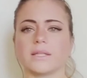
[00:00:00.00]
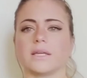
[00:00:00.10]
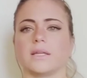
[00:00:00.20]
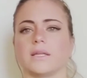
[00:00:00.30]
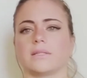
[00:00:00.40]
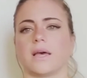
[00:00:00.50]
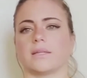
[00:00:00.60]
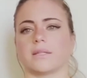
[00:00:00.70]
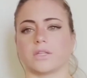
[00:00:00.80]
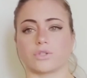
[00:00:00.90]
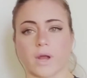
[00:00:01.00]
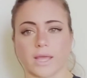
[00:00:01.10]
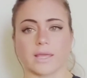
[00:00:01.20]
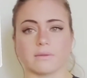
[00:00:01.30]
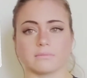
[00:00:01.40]
I did is I started
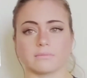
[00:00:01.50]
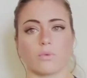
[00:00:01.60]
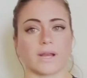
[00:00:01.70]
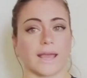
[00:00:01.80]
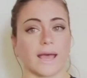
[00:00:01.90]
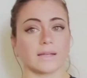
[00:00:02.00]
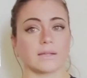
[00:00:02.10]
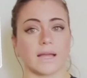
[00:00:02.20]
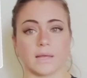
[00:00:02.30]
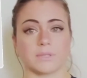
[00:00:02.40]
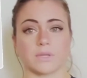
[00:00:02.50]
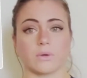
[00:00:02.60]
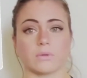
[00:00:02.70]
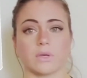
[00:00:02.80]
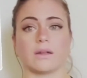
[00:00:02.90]
tracking when I had an
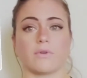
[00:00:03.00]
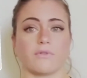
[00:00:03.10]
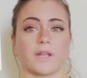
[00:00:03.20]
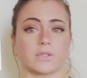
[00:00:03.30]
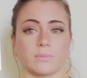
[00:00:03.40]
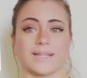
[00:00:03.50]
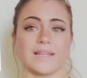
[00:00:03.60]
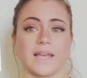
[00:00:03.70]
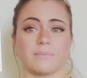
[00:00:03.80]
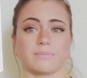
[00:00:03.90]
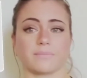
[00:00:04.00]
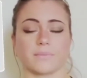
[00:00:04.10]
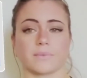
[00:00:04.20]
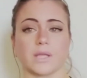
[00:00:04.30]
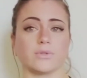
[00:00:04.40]
episode and reflect on my day.
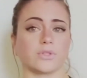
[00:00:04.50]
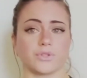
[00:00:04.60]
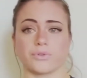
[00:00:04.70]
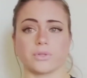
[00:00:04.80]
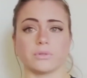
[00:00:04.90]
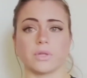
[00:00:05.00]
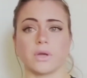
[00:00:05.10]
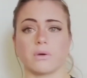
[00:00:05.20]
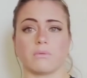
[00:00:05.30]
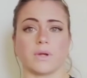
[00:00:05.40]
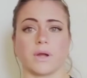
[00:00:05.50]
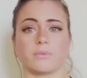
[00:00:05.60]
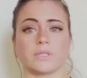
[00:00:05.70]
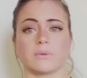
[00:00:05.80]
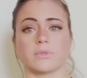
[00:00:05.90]
I used a journal where I
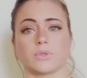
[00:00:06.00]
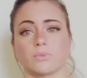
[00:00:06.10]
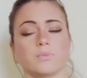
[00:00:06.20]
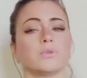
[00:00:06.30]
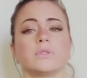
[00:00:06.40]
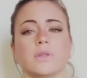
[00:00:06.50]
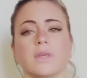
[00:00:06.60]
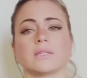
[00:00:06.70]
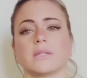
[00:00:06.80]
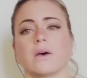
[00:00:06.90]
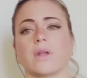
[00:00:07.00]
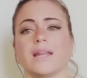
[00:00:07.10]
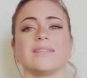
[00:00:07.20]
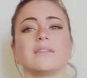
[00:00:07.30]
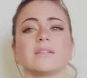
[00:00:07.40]
was able to put things down
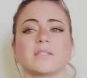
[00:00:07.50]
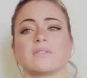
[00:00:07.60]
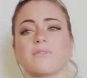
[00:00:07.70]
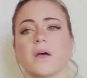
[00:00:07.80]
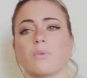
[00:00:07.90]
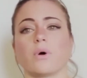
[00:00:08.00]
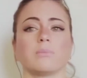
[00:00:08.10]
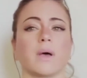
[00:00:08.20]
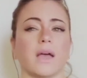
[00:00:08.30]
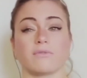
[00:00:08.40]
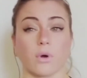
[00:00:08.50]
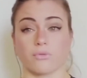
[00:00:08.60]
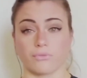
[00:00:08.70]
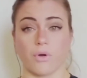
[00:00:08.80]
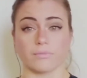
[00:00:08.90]
and easily identify what might have
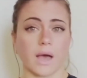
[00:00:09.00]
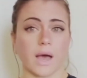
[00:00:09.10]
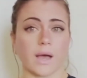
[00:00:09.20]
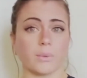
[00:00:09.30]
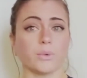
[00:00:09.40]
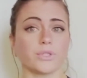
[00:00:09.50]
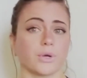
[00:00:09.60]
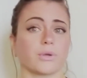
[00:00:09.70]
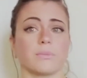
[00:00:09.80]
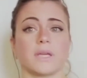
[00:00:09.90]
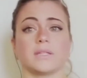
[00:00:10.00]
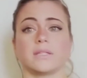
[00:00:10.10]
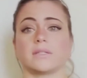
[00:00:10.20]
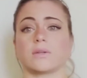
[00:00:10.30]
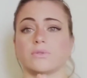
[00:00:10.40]
gone wrong. I would document
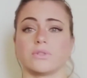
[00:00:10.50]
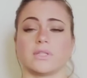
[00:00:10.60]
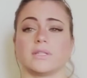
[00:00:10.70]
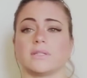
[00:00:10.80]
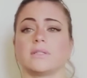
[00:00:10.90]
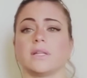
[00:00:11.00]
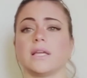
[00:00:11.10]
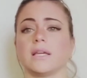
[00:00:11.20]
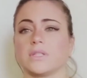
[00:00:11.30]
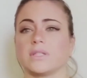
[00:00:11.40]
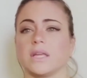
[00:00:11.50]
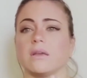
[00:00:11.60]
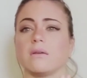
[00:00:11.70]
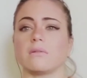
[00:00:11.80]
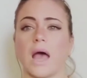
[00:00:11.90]
it consistently,
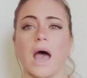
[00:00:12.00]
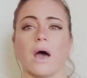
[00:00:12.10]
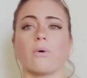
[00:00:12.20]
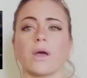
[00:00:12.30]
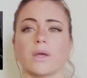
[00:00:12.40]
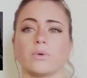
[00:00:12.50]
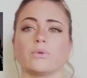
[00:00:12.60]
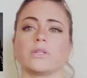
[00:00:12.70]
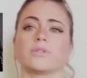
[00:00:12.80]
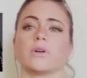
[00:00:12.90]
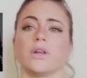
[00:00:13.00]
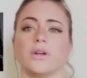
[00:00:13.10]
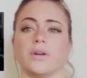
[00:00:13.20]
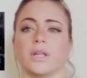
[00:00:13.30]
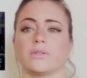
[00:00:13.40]
see how I could start
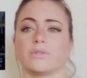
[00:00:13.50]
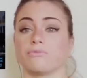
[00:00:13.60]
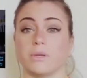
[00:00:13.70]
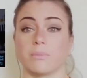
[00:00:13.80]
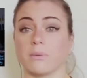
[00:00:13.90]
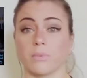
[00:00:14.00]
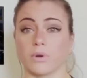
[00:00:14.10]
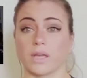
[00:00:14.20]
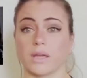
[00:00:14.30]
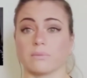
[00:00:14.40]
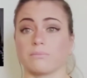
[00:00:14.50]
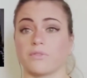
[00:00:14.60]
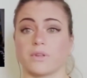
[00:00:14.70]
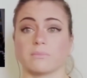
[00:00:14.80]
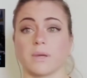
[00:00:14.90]
learning to read my body and
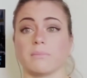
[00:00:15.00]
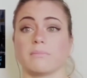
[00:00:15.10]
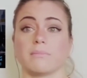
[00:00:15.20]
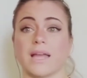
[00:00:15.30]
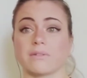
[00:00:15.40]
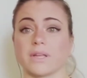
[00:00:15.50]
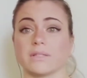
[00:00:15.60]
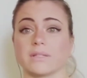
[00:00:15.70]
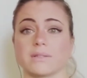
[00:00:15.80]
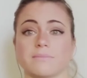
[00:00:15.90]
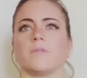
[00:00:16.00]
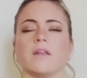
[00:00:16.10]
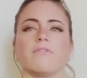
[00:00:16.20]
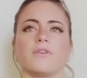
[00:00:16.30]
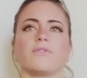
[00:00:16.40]
prevent my migraines.
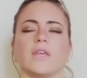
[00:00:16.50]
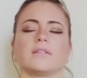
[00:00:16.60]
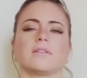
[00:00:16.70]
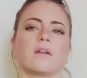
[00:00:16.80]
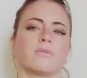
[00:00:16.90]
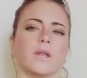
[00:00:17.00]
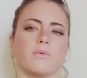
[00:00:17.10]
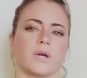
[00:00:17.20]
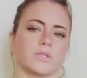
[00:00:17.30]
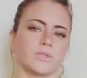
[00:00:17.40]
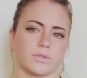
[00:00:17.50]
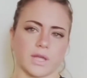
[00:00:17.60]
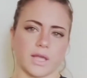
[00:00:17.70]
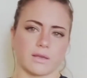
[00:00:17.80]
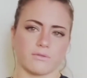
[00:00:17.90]
There are a few things that I really want you to
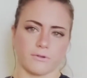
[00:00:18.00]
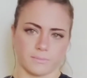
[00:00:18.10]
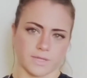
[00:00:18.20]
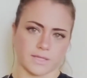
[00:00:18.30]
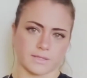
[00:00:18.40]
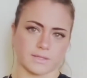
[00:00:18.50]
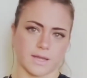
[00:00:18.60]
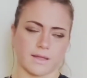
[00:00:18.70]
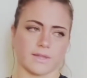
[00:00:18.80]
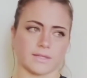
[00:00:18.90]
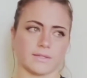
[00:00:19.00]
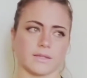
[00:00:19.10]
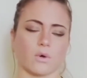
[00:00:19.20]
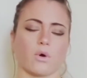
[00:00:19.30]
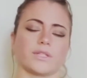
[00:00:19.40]
take from this, and this is
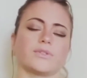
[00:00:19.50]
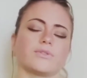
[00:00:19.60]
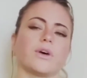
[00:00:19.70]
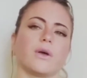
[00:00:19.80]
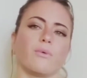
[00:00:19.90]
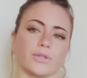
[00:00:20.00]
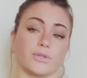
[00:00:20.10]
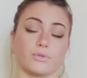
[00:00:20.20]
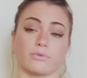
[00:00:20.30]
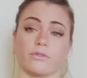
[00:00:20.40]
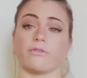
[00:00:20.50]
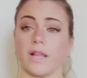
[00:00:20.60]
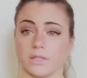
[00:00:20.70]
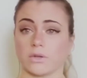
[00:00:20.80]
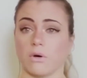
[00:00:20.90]
the questions I want you to
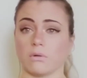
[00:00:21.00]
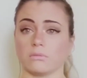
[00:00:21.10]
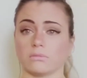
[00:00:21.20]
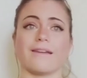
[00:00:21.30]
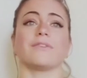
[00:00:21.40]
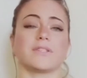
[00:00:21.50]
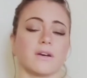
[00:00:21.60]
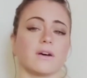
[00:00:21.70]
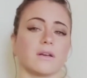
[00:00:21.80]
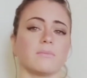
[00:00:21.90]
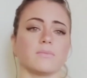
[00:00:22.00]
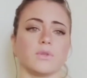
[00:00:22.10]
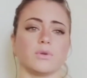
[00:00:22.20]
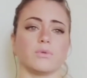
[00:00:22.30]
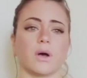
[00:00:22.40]
reflect on every time
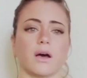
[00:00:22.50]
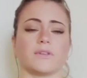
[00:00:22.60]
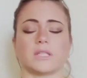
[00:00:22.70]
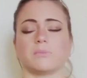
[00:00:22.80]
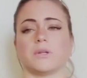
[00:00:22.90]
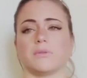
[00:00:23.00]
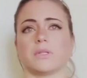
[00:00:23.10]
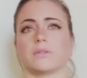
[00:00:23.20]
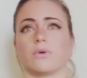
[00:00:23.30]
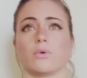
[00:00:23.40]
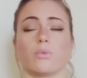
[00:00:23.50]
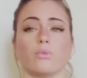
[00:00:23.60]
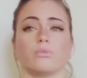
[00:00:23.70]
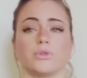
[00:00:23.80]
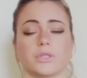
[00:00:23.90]
you have experienced or you
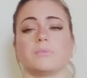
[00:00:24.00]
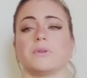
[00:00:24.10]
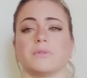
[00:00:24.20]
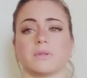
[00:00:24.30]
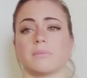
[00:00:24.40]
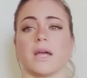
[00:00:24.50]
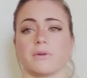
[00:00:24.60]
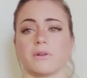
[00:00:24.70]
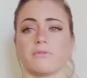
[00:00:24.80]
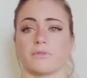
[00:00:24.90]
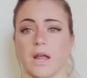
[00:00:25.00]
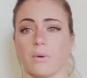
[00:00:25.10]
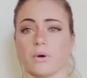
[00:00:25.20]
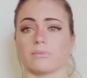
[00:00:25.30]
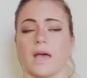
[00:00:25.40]
experience a migraine from
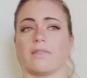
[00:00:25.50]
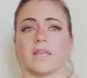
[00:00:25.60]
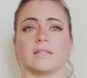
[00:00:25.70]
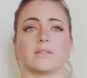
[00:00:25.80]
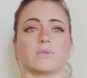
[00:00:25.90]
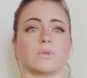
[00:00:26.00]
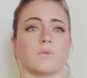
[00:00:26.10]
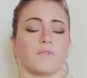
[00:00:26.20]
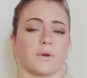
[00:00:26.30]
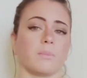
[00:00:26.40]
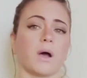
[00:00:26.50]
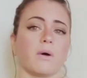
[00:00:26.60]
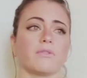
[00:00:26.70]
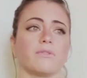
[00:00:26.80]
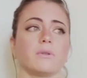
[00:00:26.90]
now on. And this is going to be very
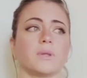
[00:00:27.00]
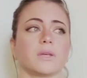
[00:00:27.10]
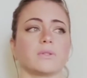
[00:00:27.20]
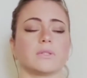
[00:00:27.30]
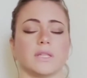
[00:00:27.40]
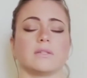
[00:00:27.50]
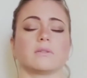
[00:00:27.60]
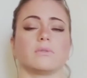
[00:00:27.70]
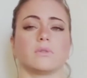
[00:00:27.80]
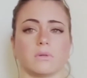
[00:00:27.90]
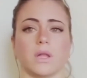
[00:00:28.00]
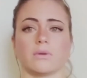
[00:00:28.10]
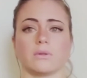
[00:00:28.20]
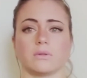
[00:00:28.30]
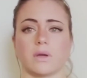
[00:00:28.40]
powerful because this is going to allow
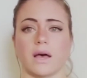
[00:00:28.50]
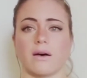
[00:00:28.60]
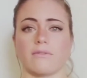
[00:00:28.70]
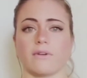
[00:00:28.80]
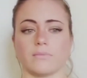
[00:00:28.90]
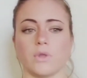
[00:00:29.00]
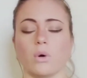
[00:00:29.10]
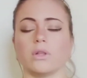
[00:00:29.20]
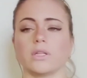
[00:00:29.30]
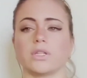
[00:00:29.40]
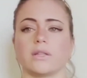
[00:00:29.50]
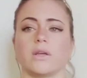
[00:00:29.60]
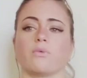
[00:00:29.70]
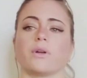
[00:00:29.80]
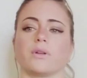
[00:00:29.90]
you to have knowledge and
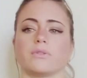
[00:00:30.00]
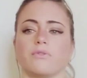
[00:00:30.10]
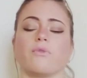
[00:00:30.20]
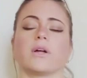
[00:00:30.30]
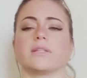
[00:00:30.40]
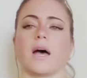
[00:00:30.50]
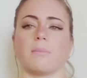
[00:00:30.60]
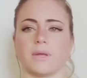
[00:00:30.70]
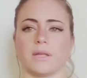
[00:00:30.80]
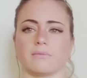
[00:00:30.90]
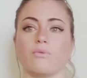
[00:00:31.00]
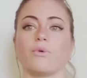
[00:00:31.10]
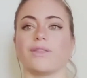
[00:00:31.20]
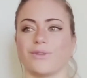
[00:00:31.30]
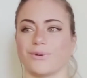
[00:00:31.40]
the awareness of what is happening
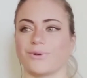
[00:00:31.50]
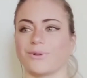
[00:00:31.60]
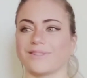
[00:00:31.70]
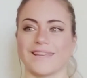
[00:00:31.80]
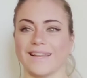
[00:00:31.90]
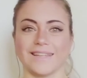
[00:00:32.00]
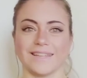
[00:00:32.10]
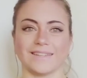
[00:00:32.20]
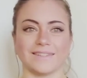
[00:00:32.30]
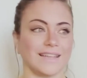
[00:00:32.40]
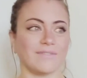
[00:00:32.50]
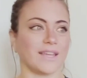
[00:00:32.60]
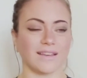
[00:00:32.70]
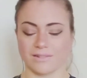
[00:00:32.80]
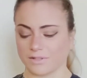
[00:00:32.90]
with your daily
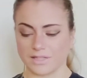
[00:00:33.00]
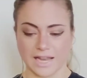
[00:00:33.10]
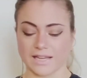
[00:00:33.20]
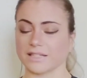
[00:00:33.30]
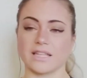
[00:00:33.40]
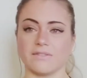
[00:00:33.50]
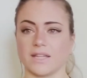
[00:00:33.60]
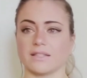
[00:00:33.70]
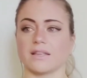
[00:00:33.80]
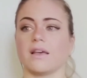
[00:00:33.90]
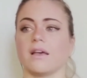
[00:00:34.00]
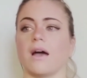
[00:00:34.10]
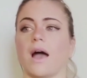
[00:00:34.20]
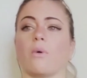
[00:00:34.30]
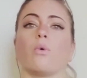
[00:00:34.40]
living and daily activities
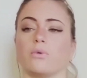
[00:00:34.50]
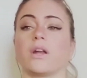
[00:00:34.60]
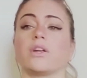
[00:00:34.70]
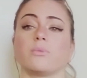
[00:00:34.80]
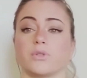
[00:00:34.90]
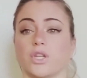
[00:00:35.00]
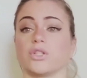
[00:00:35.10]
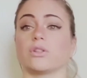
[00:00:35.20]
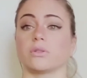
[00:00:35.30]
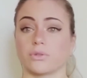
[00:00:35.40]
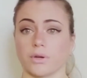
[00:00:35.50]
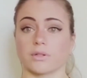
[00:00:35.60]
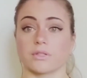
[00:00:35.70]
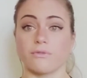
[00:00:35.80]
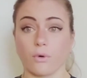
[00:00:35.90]
and what are your potential
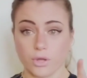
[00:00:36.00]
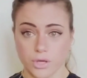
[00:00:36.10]
triggers for